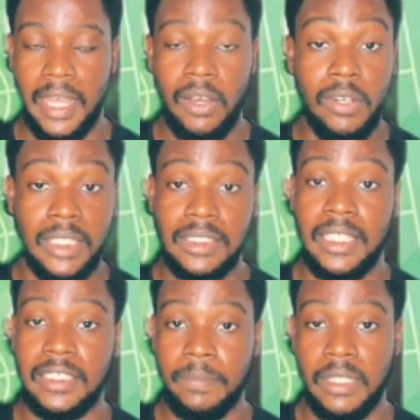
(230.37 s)
I honestly
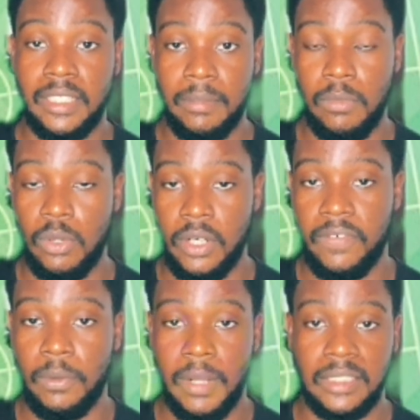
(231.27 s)
expected more
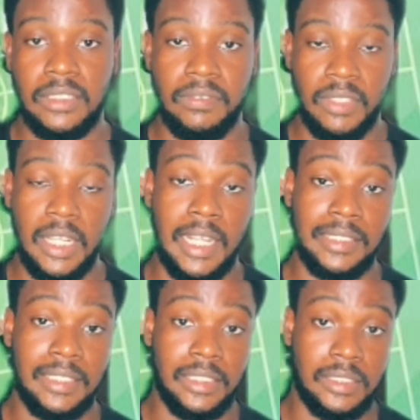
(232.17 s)
from Aston Villa
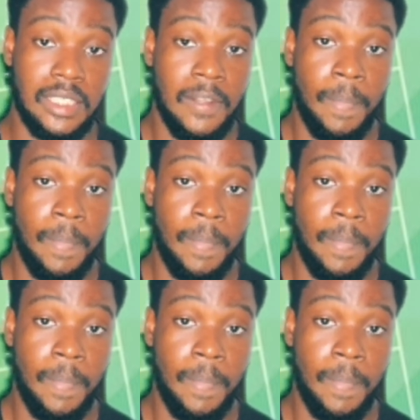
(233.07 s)
assets.